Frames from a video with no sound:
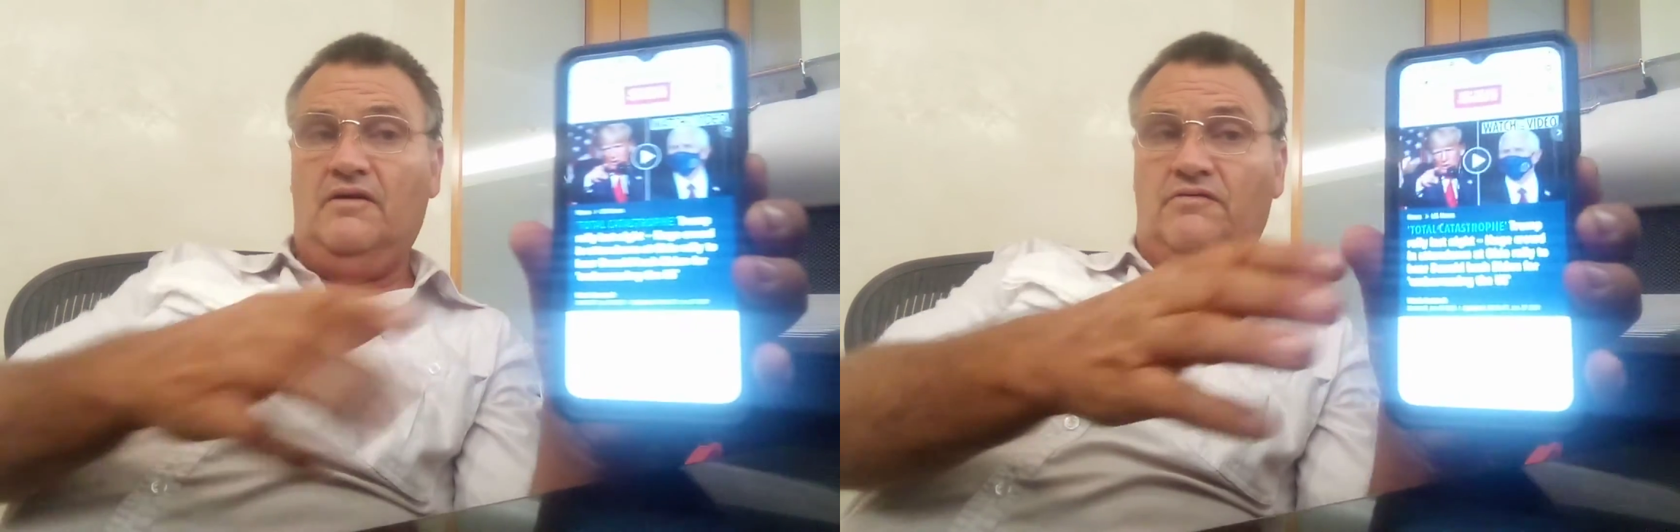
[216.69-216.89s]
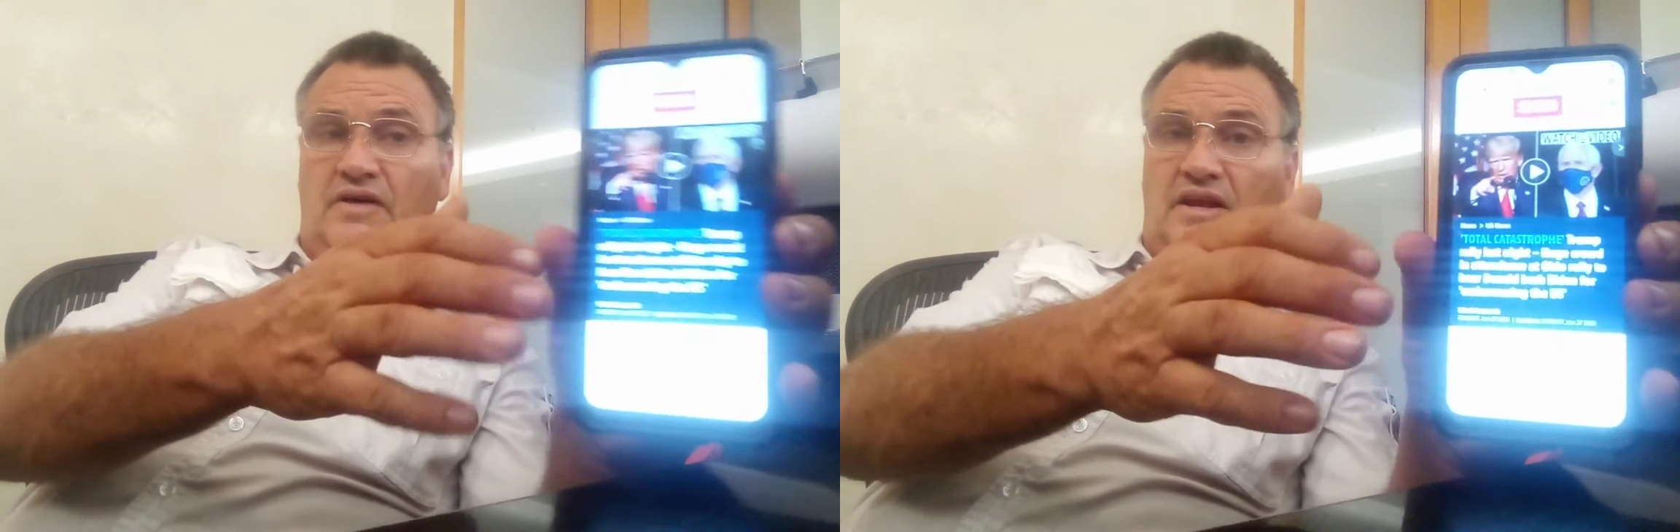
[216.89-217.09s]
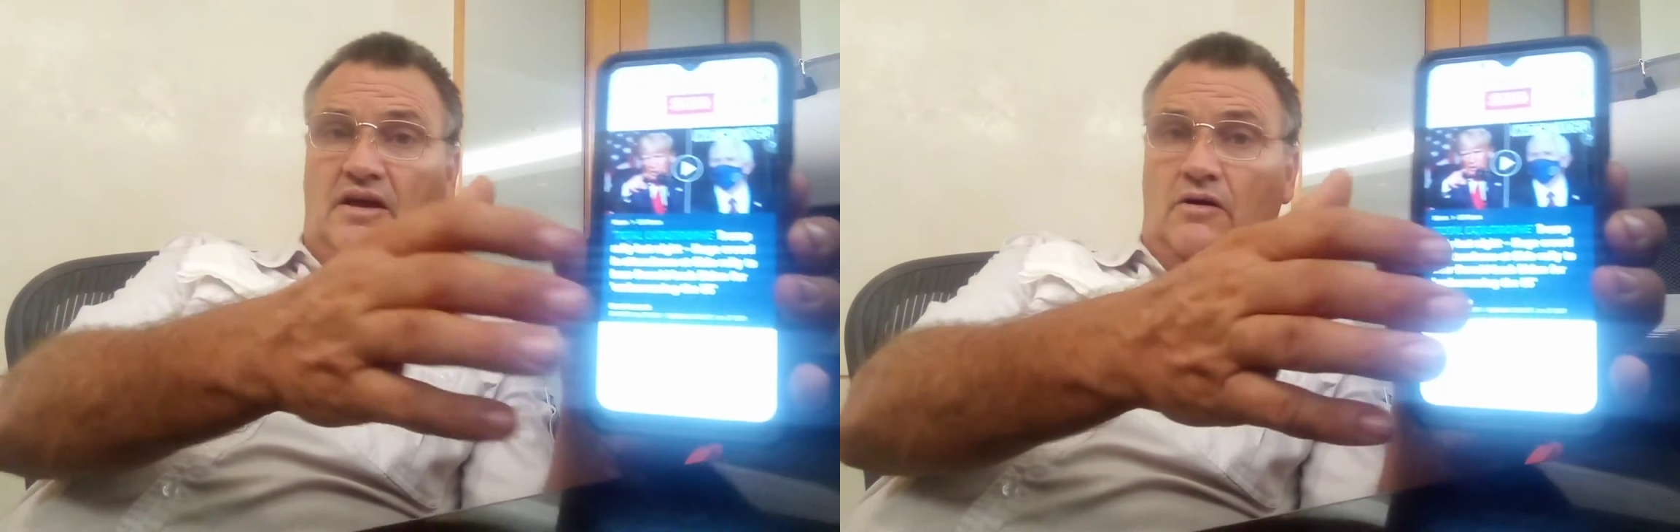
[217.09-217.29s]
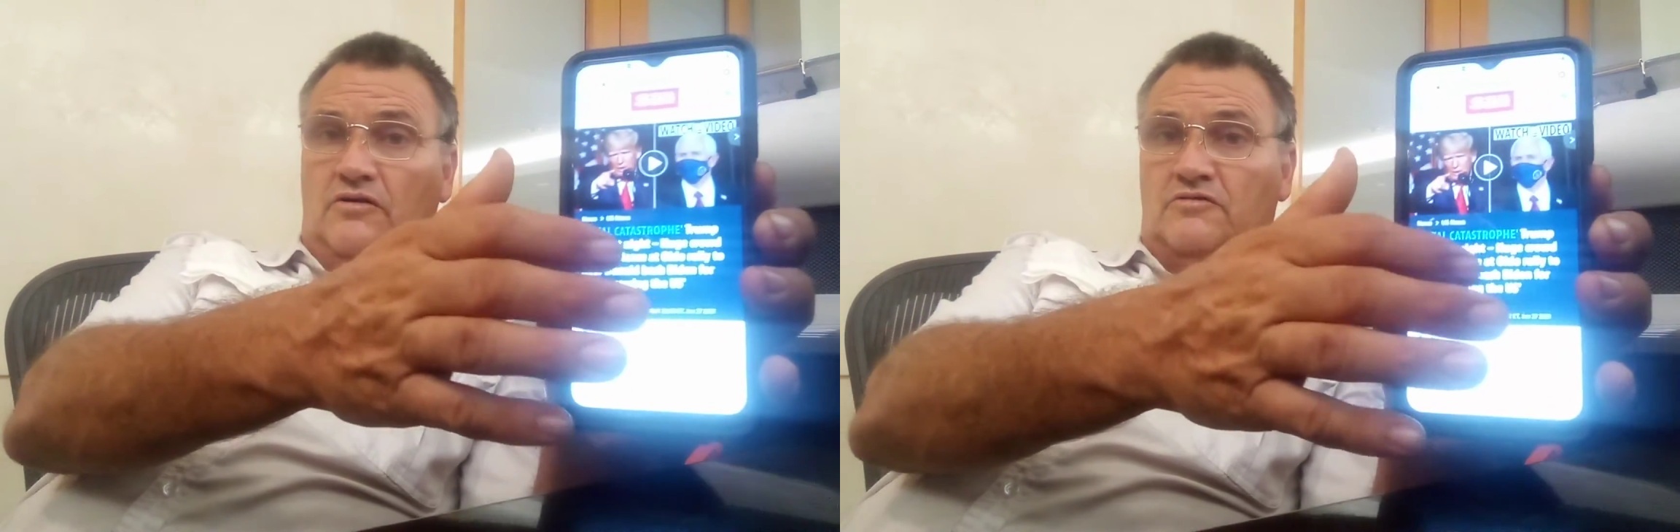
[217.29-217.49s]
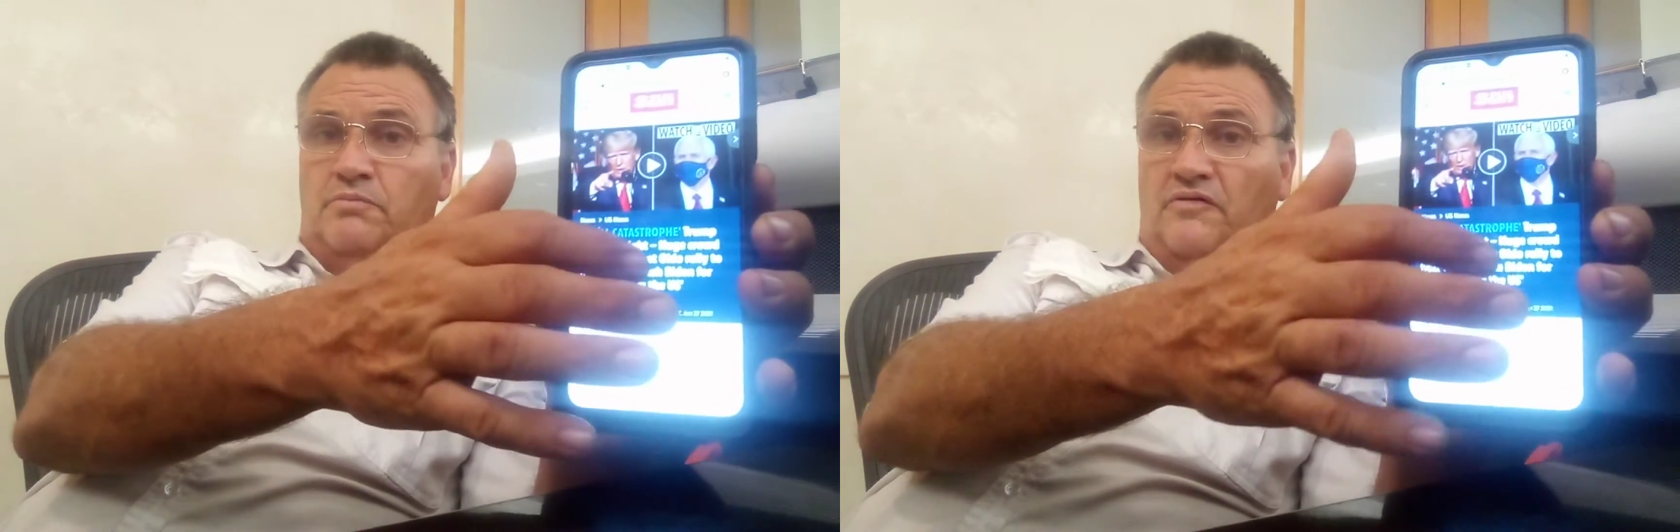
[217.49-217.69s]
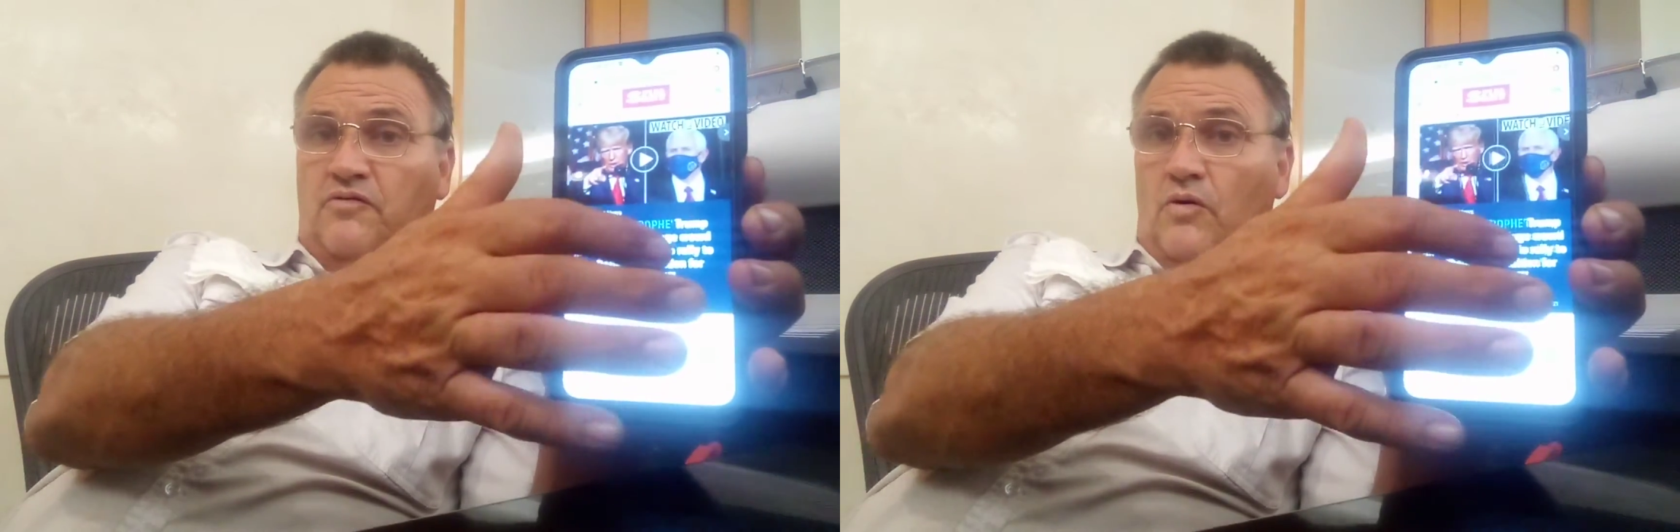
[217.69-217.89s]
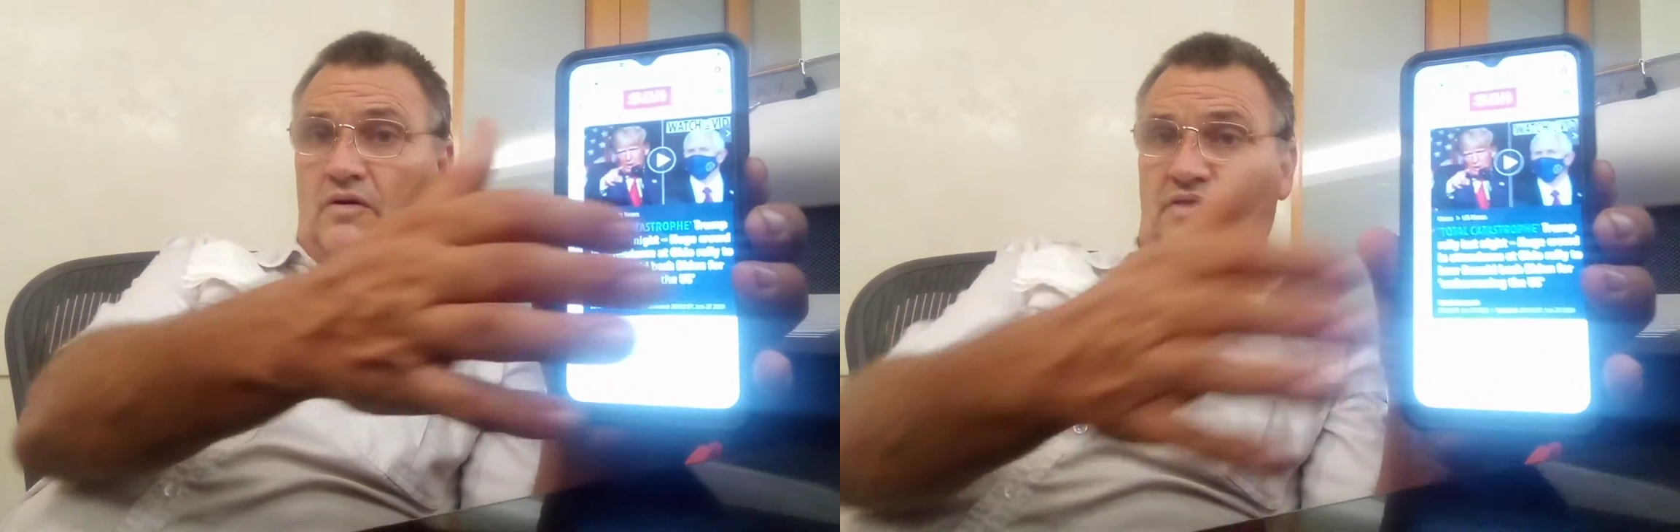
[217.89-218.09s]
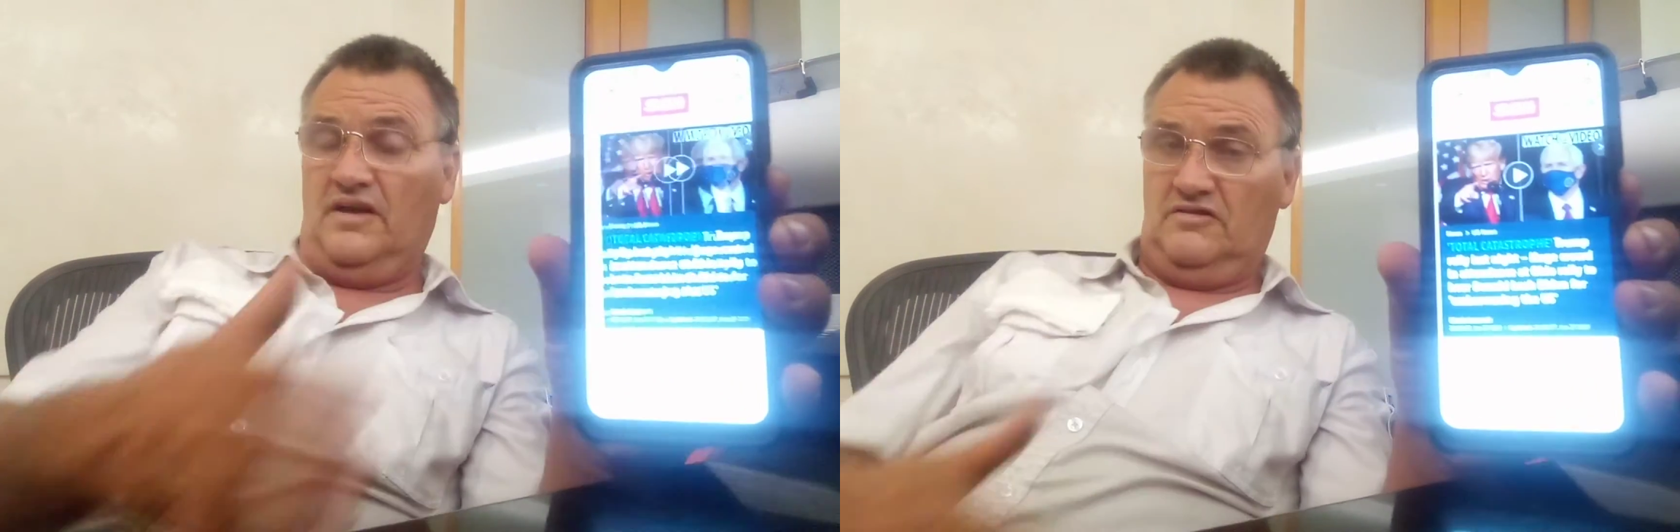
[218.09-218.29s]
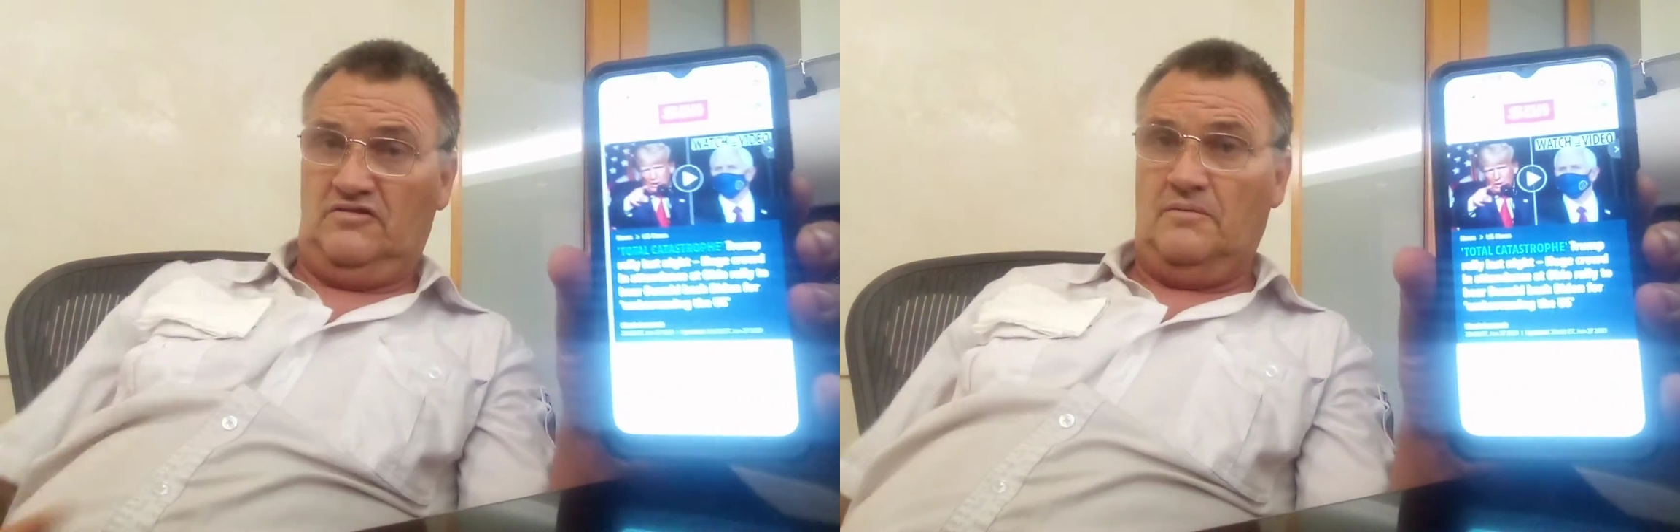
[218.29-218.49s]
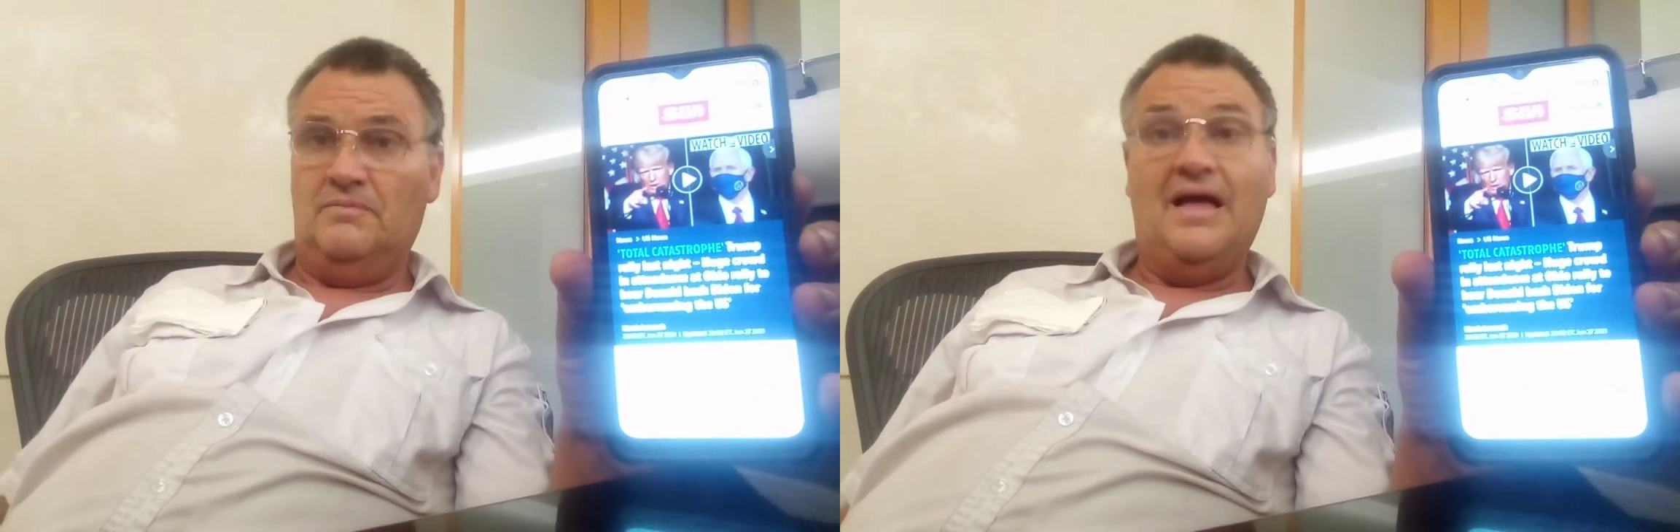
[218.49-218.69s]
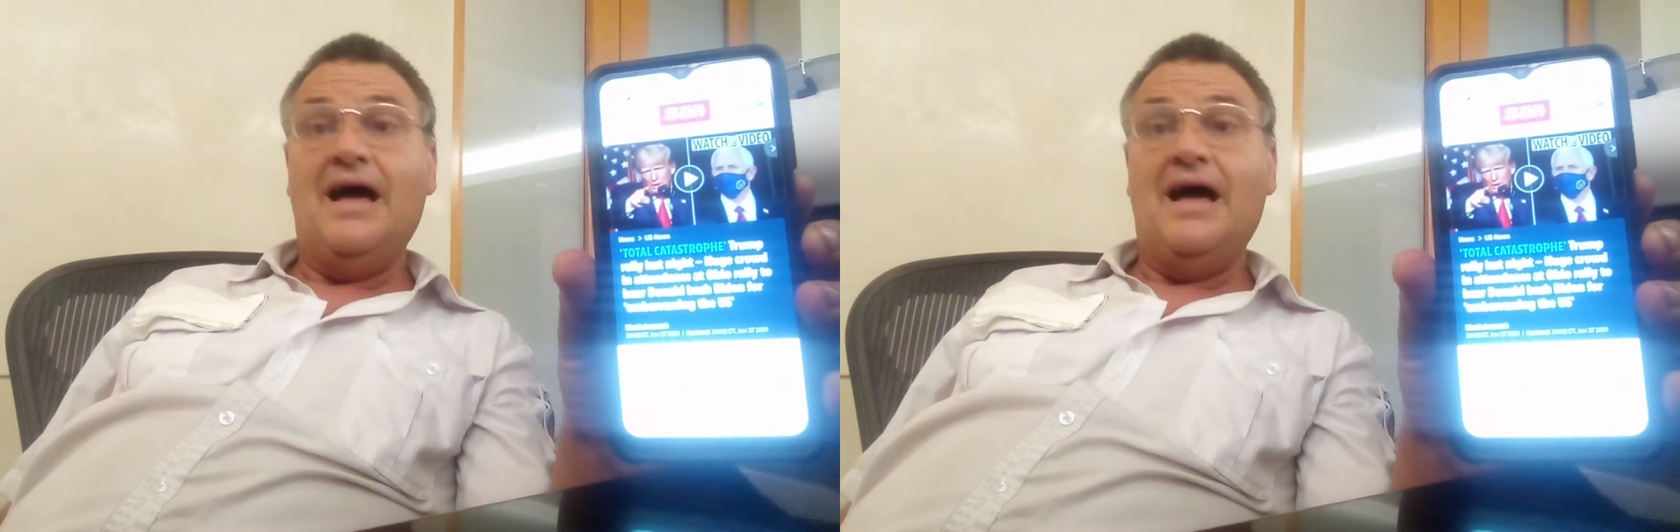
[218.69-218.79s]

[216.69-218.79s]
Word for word: videos before this.